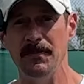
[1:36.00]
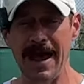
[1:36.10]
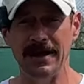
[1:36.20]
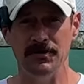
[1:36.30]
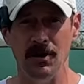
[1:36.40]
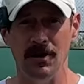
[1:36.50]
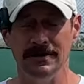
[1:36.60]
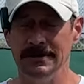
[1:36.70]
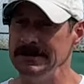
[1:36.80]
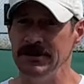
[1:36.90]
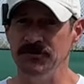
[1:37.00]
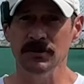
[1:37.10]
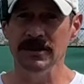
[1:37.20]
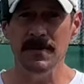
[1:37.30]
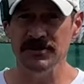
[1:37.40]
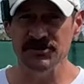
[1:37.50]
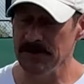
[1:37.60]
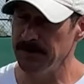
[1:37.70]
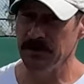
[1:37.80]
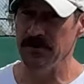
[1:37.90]
back of the ball. It's really much
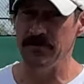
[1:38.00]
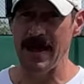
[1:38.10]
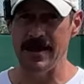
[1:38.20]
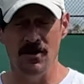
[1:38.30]
simpler than that.